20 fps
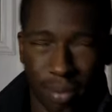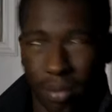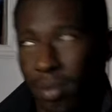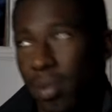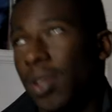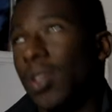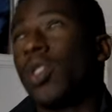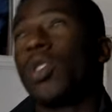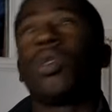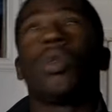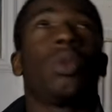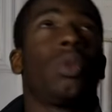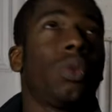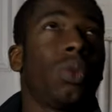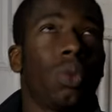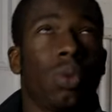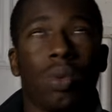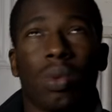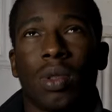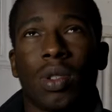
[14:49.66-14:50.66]

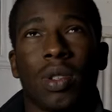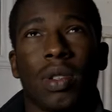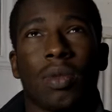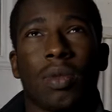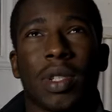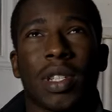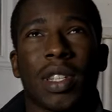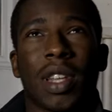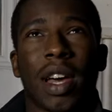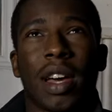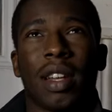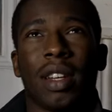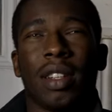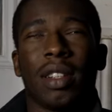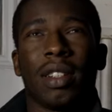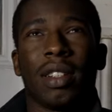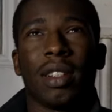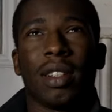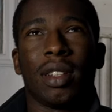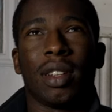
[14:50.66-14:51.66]
switch that,
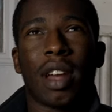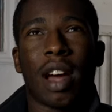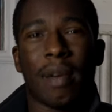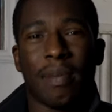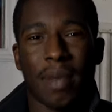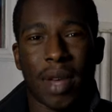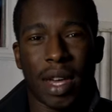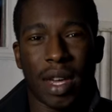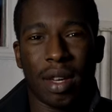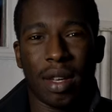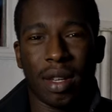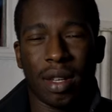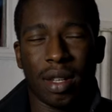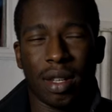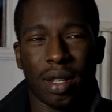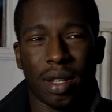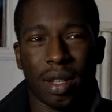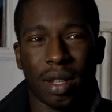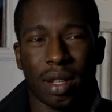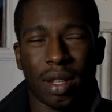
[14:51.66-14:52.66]
not May,
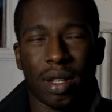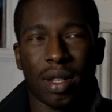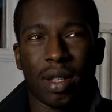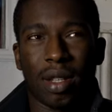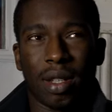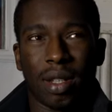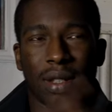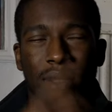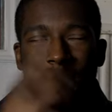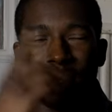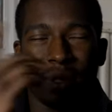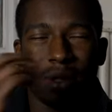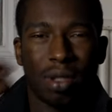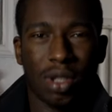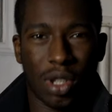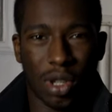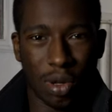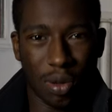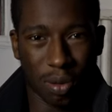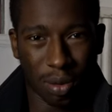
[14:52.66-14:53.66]

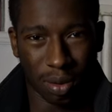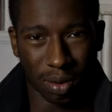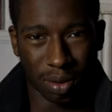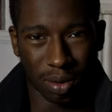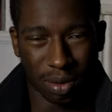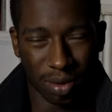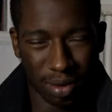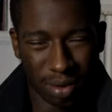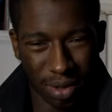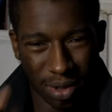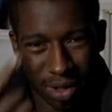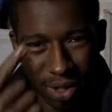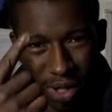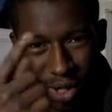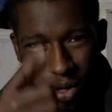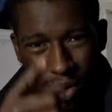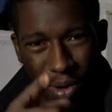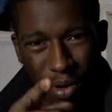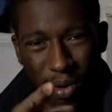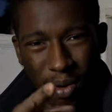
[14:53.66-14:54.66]
June
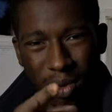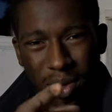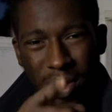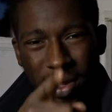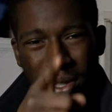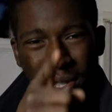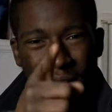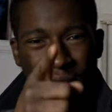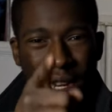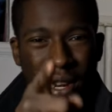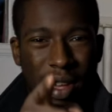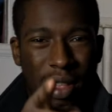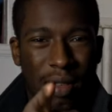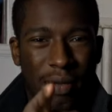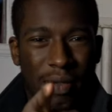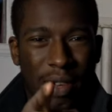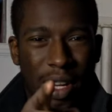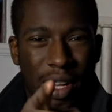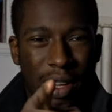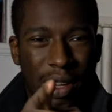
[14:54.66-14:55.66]
June. You'll see another
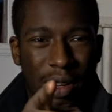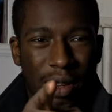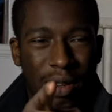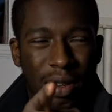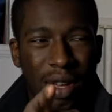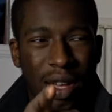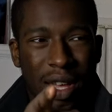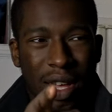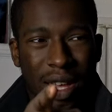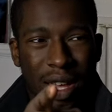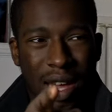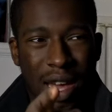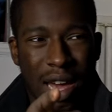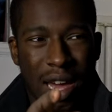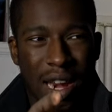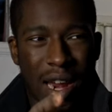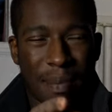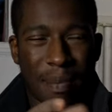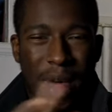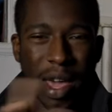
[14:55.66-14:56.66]
video,
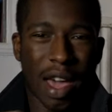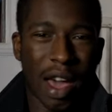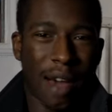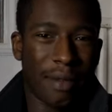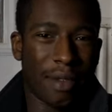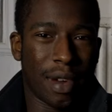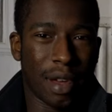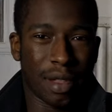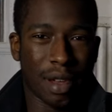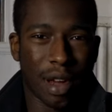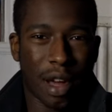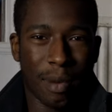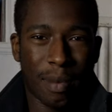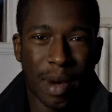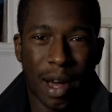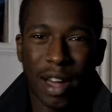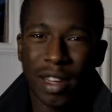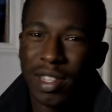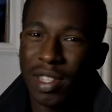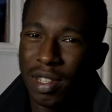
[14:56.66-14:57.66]
and I may have another
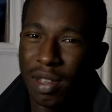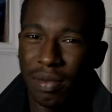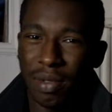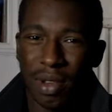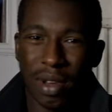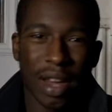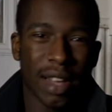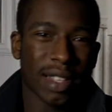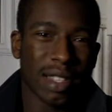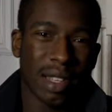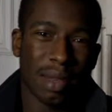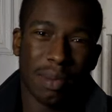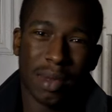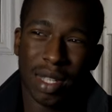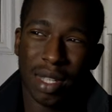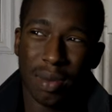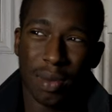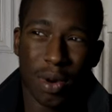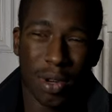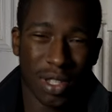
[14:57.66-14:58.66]
unboxing if you guys send me
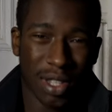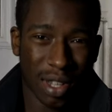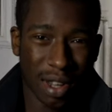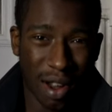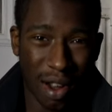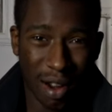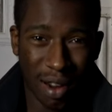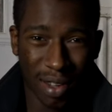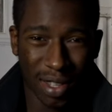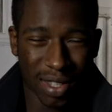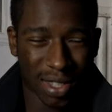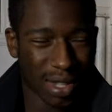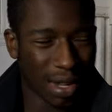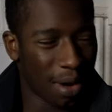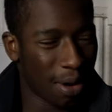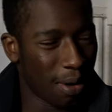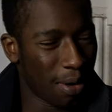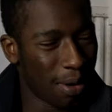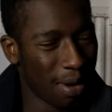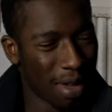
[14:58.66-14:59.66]
some more cigars.
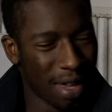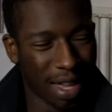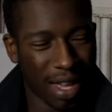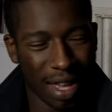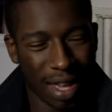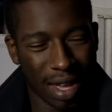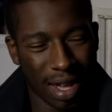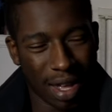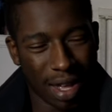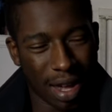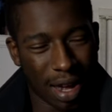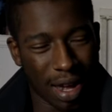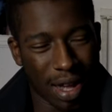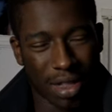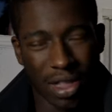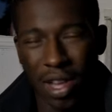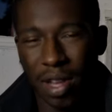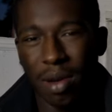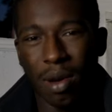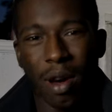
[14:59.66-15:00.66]
So uh,
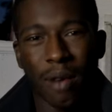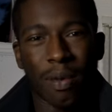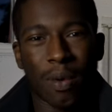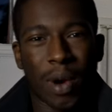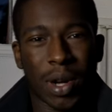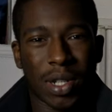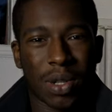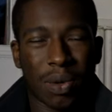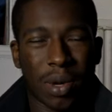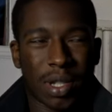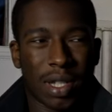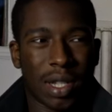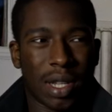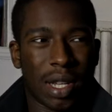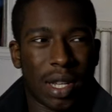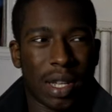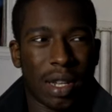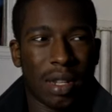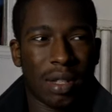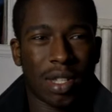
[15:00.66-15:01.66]
thank you all for watching once
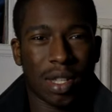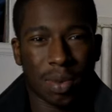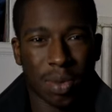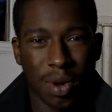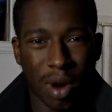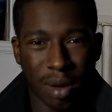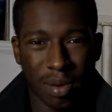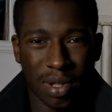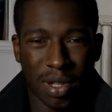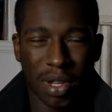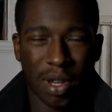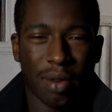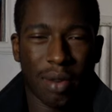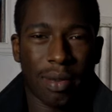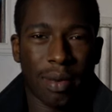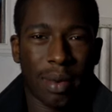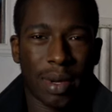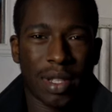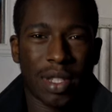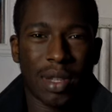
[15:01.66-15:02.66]
again. Subscribe to the if
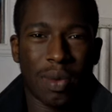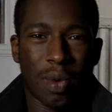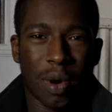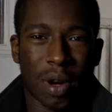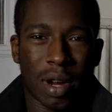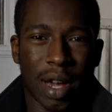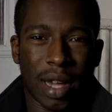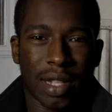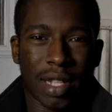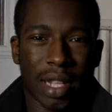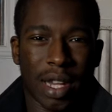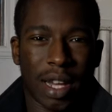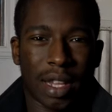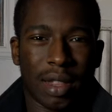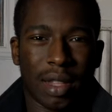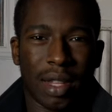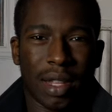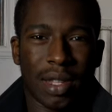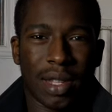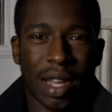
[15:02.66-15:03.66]
you want to see more content
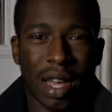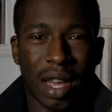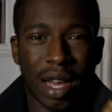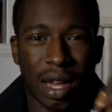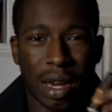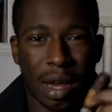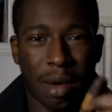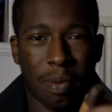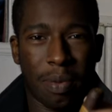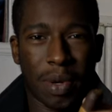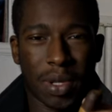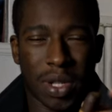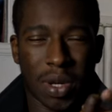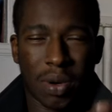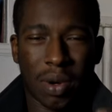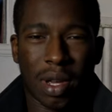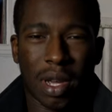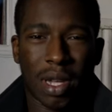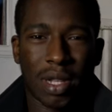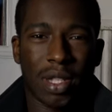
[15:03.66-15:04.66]
like this, and they will push
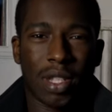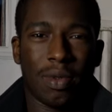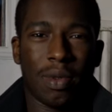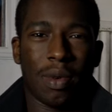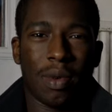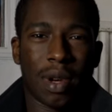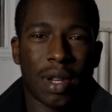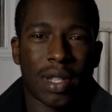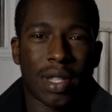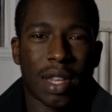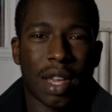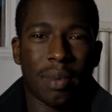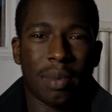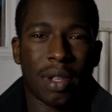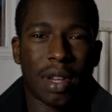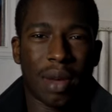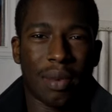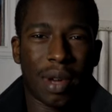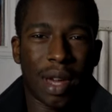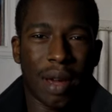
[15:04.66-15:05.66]
notifications if you want to stay up
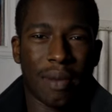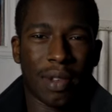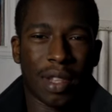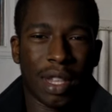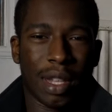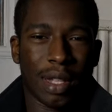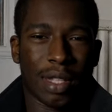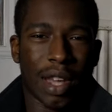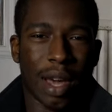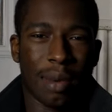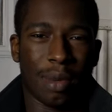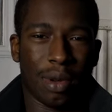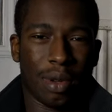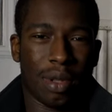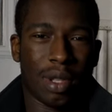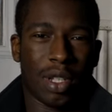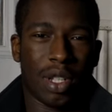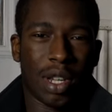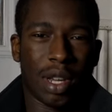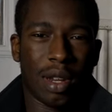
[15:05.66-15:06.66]
to date with everything that's happening on
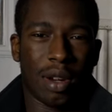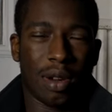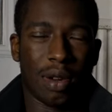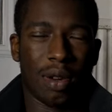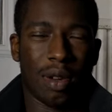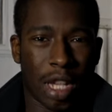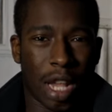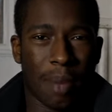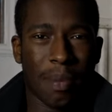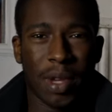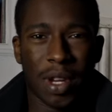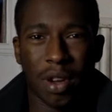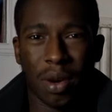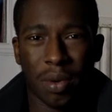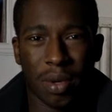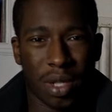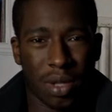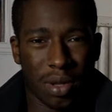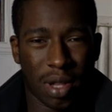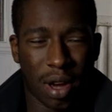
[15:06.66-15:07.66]
the channel. Let me know
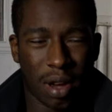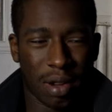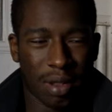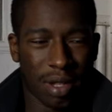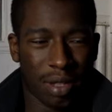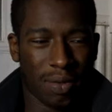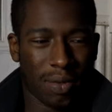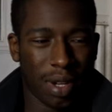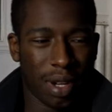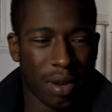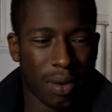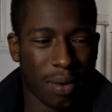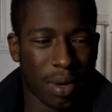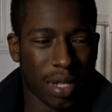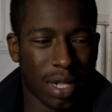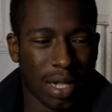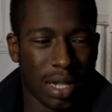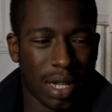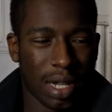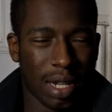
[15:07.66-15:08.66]
what you thought of this video
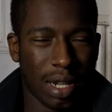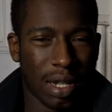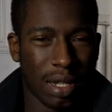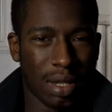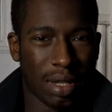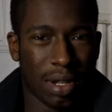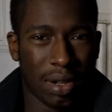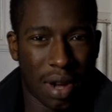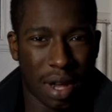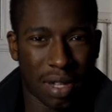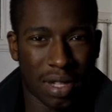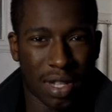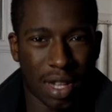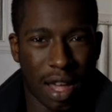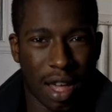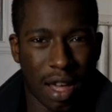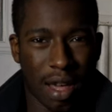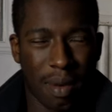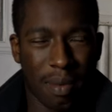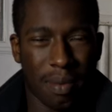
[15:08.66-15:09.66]
once again. Till next
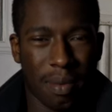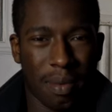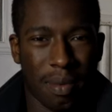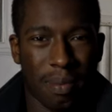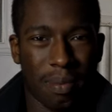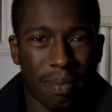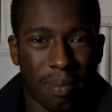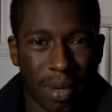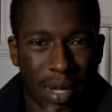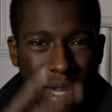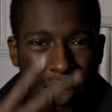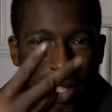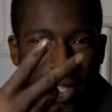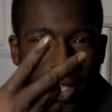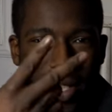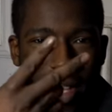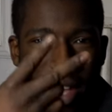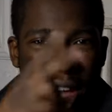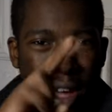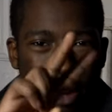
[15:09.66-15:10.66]
time,
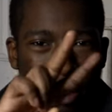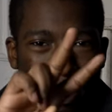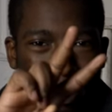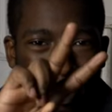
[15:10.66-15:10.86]
peace out.